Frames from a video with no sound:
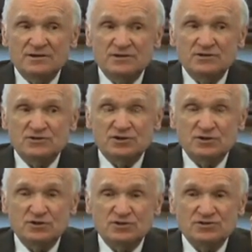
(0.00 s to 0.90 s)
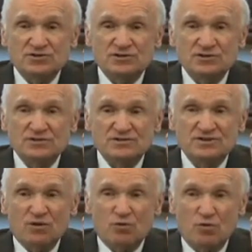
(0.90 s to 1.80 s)
But it turns
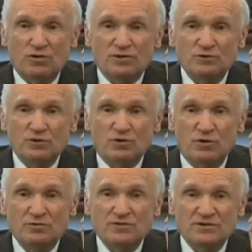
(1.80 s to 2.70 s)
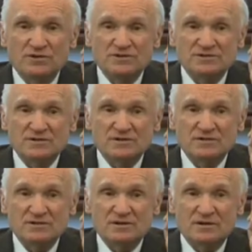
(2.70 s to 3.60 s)
out that this is
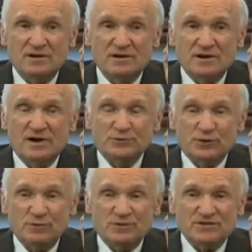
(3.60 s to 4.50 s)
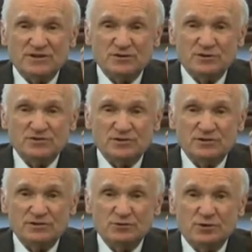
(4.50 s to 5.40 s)
one of the most serious
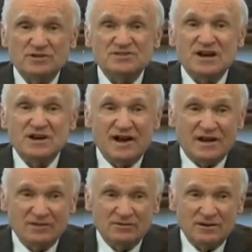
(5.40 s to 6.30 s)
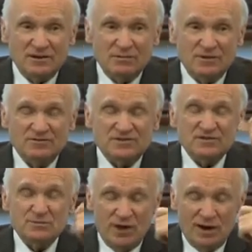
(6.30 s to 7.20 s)
laws of the spiritual
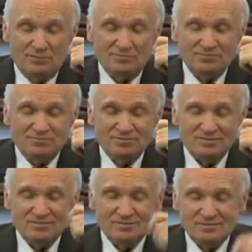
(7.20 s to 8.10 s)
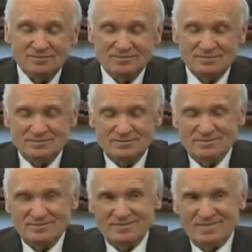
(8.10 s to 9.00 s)
life, and I can
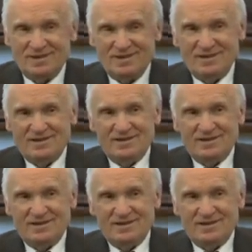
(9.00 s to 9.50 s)
learn